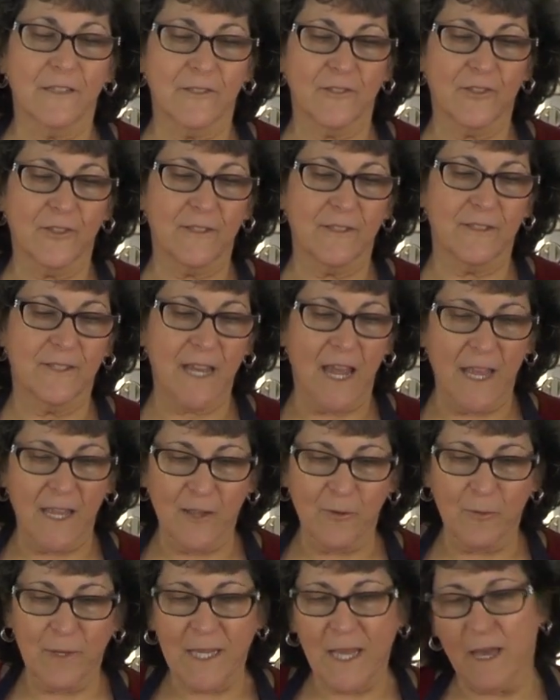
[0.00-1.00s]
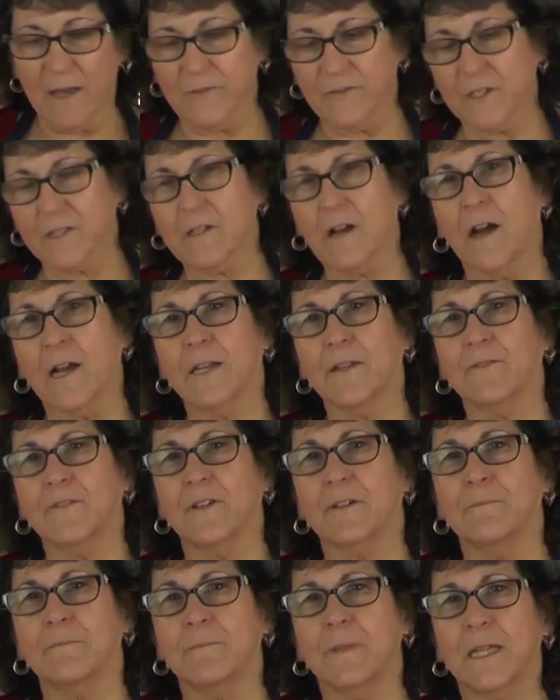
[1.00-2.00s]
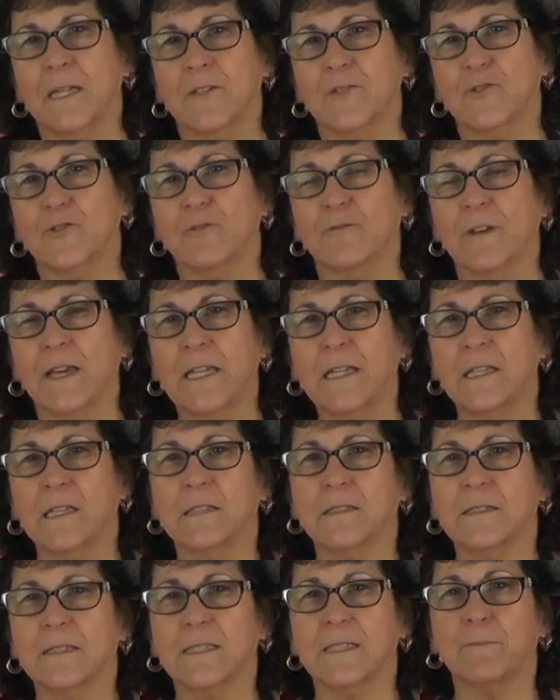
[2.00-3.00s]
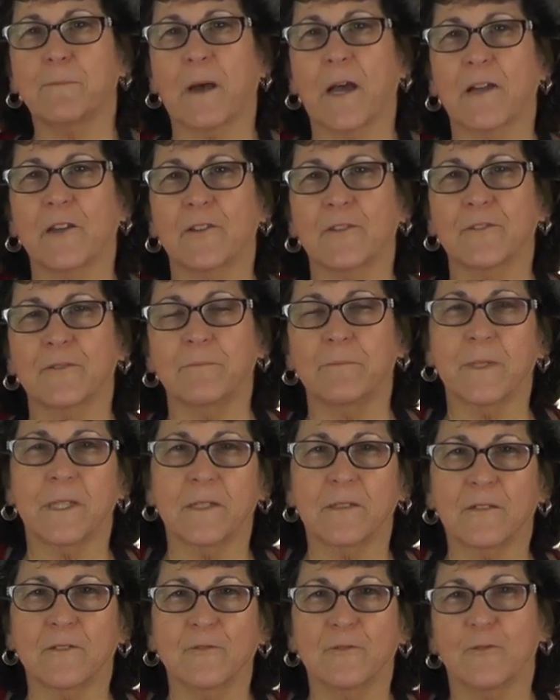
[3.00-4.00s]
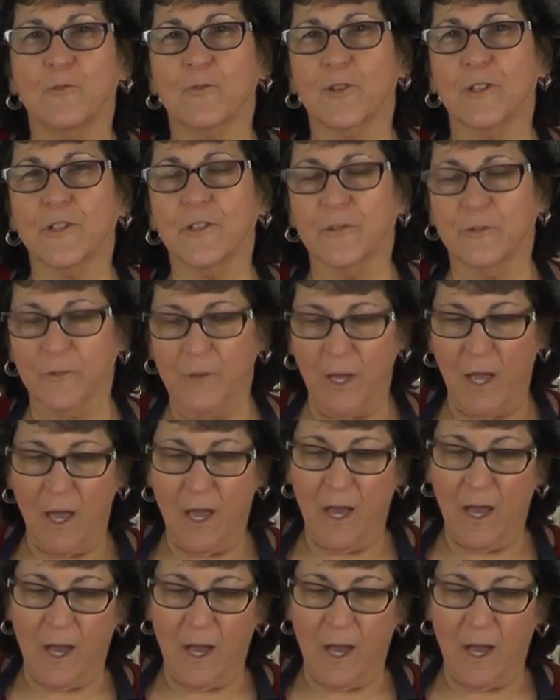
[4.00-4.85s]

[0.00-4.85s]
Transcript: Today we have a kind of a Mediterranean-inspired meal for you.